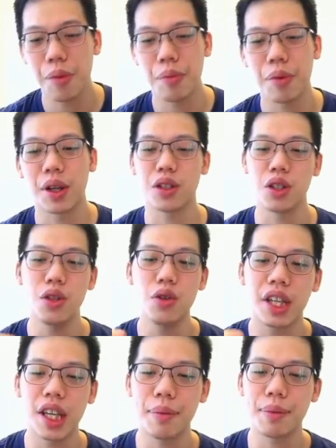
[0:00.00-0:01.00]
because you
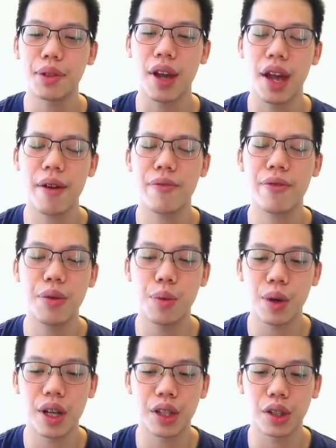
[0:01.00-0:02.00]
keep to every
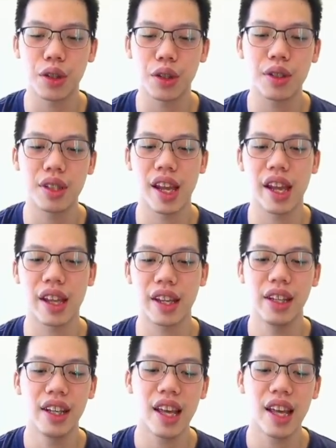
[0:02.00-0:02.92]
word you say.